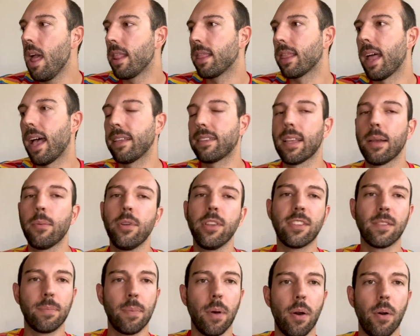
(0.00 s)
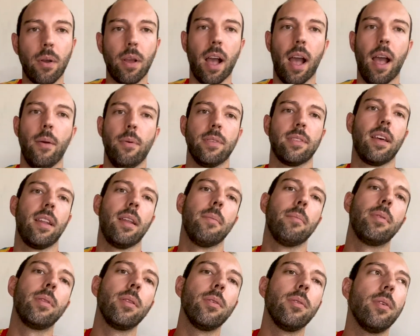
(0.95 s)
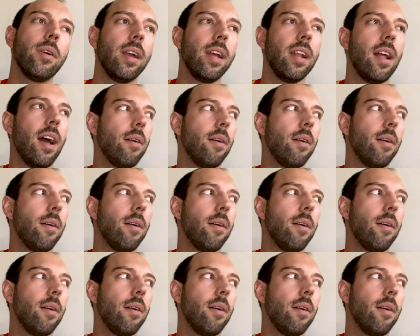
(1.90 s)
Last time we spoke, I was unemployed.